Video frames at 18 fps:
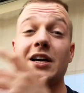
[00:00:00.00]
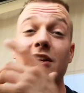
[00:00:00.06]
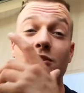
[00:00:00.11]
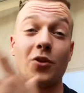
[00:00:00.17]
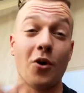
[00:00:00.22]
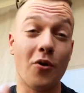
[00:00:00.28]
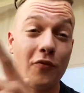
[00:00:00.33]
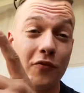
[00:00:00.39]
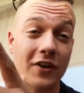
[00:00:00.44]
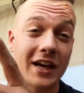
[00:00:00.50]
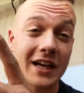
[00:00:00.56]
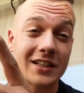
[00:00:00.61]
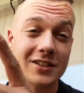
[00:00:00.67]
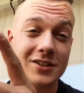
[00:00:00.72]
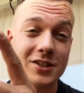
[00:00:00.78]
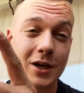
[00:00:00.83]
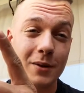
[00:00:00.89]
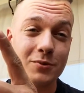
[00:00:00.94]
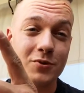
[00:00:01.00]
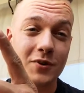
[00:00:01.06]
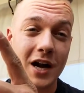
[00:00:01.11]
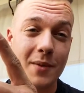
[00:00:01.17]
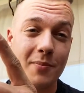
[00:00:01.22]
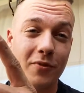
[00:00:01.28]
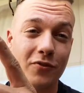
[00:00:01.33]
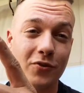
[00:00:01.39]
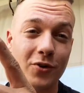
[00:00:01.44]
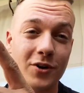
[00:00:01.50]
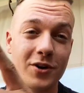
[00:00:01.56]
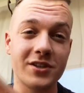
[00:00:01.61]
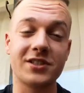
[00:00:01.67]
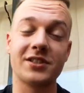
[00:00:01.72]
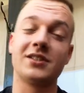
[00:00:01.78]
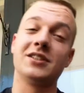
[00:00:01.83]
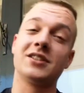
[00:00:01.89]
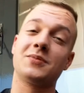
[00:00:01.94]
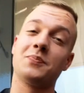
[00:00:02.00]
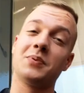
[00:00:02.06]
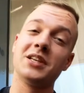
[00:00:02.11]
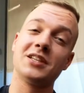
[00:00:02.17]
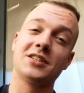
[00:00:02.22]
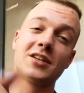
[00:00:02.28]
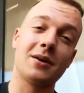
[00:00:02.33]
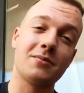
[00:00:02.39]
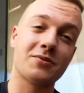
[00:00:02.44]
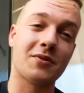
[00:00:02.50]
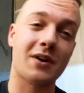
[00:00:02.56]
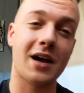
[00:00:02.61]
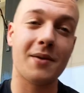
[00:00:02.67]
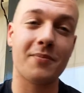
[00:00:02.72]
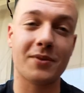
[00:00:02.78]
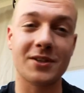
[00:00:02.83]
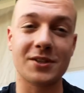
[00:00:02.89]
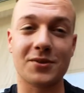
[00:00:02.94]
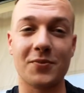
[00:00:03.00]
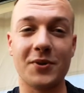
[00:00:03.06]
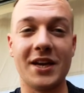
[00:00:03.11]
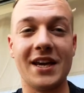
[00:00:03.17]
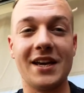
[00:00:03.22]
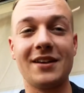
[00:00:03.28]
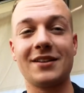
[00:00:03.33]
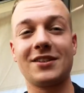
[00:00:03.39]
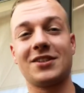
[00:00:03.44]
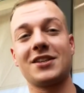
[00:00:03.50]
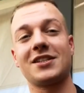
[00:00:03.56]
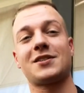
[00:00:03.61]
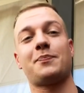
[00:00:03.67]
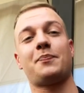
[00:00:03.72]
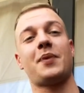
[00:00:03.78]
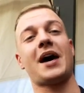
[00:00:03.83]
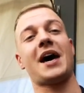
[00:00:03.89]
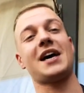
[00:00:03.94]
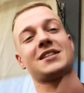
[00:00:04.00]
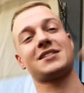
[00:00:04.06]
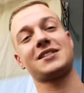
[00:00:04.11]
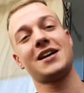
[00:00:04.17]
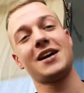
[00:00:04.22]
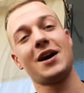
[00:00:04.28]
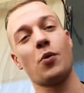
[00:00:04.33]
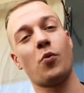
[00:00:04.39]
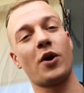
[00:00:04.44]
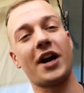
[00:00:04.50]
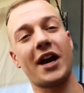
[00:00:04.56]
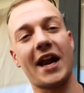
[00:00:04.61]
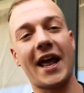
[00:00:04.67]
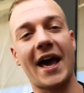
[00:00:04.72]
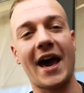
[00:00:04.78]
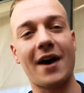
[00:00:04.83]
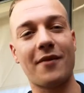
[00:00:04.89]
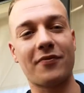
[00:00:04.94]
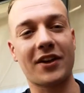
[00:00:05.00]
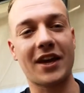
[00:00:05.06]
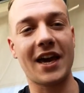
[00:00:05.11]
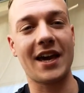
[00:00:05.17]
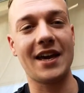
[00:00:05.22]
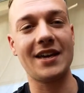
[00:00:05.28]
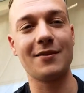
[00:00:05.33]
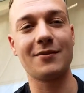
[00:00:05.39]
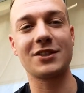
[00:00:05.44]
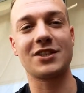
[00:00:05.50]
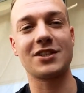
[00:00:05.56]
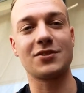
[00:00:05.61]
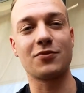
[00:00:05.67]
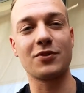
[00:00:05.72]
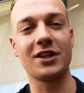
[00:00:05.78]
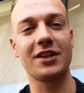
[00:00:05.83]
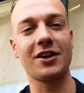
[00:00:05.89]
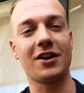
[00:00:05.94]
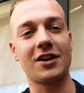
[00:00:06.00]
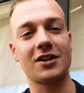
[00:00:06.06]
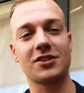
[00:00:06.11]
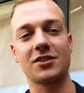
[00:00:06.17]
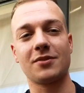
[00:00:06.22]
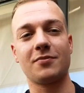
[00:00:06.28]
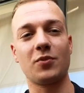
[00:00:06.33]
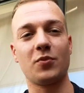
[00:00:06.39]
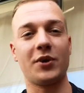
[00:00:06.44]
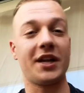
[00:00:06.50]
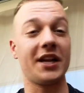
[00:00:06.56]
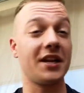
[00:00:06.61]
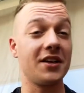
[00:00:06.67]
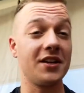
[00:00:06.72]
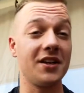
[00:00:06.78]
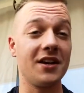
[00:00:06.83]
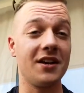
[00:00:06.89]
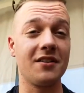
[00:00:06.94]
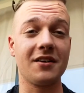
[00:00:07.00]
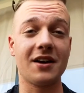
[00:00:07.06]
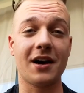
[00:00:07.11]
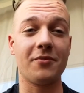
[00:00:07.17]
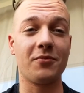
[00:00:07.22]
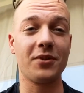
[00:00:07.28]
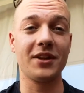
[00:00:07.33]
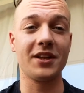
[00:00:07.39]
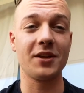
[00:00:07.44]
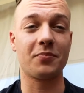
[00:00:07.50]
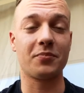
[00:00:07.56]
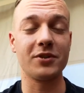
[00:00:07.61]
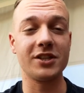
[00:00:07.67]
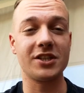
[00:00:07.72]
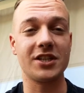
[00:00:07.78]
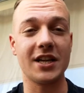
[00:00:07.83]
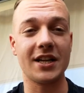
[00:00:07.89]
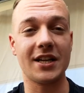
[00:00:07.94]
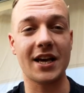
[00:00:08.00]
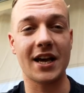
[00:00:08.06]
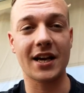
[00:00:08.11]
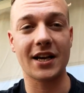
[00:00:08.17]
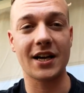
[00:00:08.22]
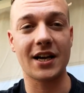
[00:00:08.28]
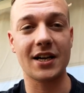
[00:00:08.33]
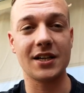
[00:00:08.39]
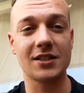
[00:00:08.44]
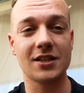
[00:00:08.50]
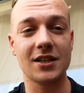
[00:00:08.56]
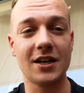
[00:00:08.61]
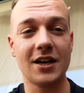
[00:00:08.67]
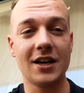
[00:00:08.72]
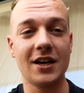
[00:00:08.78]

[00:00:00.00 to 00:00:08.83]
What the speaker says: Don't forget to subscribe, of course. Just please subscribe, because we just passed 1.5K, which is really awesome. Within a year, I really appreciate that, guys.